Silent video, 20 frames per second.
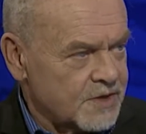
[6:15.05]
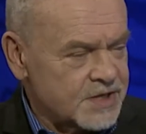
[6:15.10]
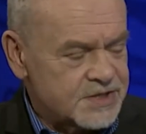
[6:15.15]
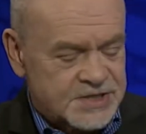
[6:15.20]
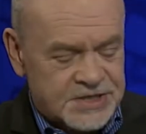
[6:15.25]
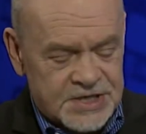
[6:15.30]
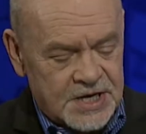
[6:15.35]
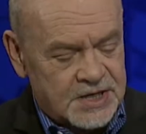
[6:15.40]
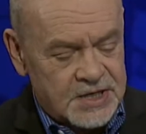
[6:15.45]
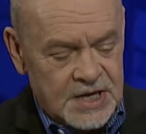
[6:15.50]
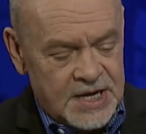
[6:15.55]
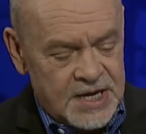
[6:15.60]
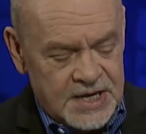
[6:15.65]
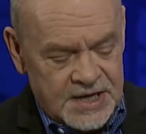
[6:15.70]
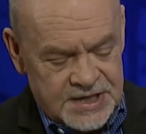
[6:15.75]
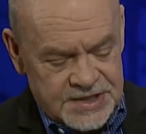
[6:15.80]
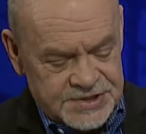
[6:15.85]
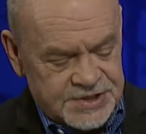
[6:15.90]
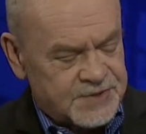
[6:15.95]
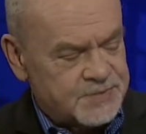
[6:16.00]
They said
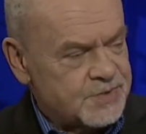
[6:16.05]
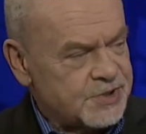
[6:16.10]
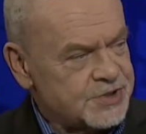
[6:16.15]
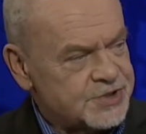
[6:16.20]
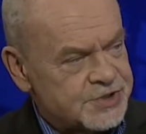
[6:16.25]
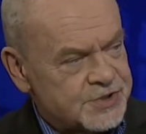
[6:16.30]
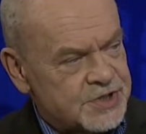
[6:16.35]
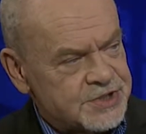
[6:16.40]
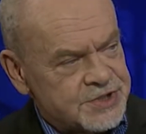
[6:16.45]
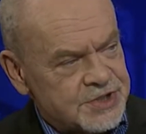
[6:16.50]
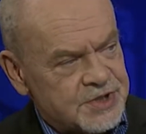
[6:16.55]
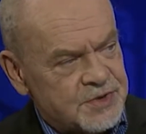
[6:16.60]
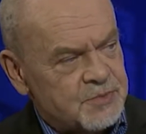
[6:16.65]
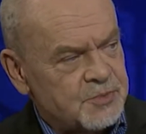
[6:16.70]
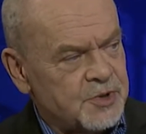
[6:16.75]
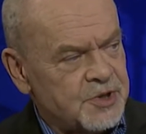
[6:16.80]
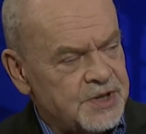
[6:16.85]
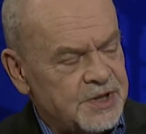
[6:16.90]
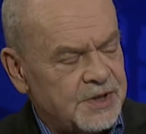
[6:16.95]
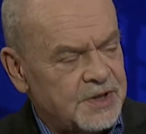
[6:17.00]
his administration
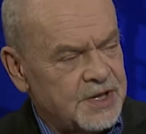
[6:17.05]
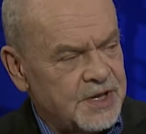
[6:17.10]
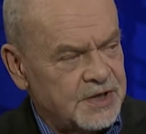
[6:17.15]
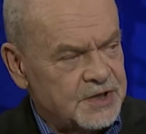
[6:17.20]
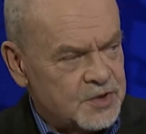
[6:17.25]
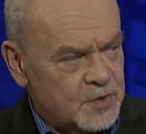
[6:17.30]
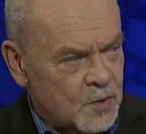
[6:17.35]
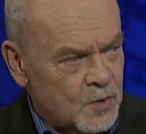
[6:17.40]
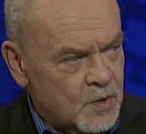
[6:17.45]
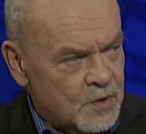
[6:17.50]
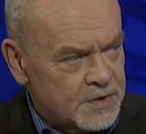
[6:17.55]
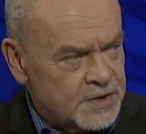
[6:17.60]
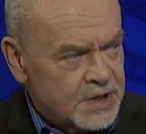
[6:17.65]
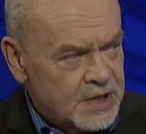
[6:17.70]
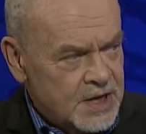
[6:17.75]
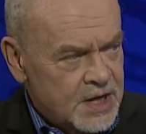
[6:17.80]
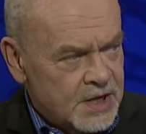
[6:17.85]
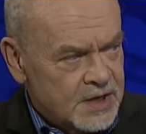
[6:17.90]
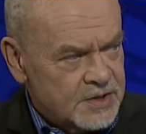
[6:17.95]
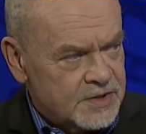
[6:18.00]
completely ignored
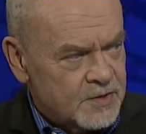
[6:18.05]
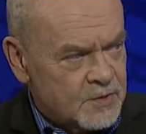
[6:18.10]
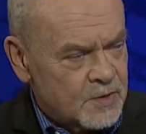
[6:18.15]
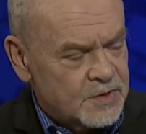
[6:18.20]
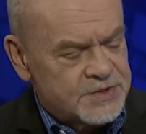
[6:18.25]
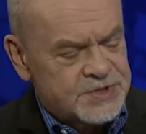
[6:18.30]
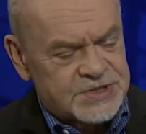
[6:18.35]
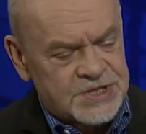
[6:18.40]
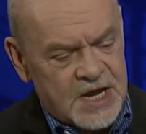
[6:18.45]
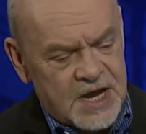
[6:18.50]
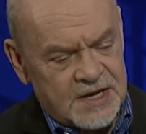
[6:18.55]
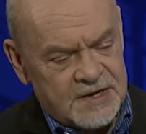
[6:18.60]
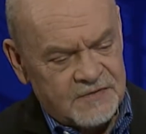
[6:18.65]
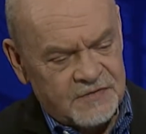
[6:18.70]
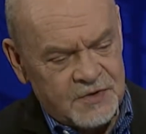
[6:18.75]
the north side.